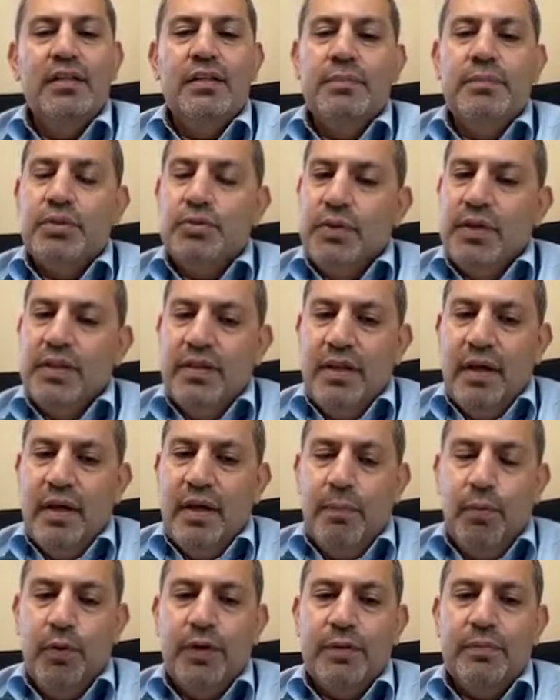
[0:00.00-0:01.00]
between the
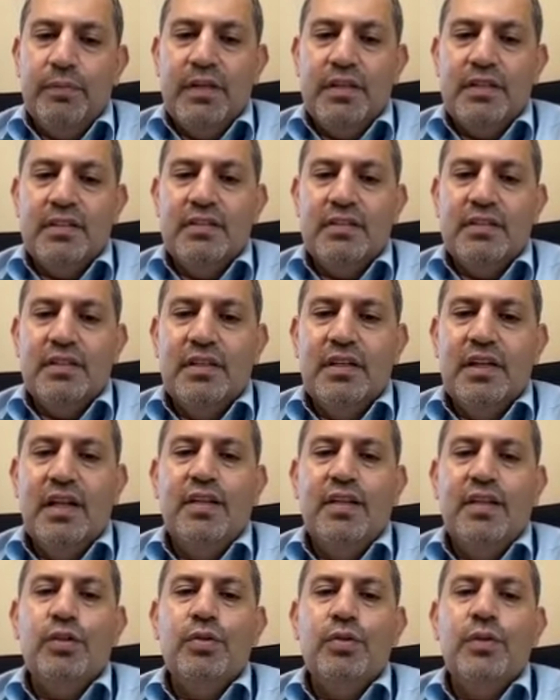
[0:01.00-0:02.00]
appointment
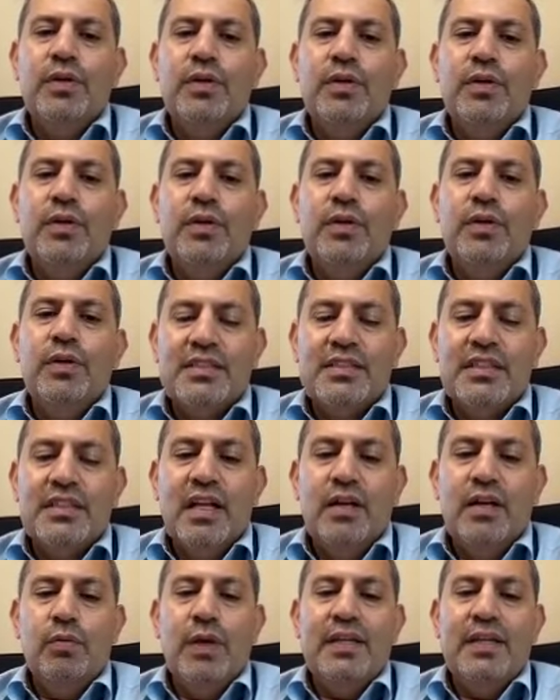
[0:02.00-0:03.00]
and doing the
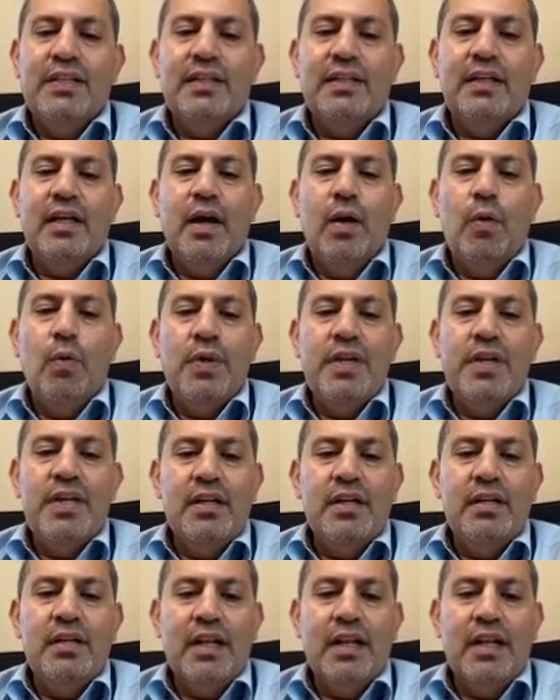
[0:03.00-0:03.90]
test and waiting a week,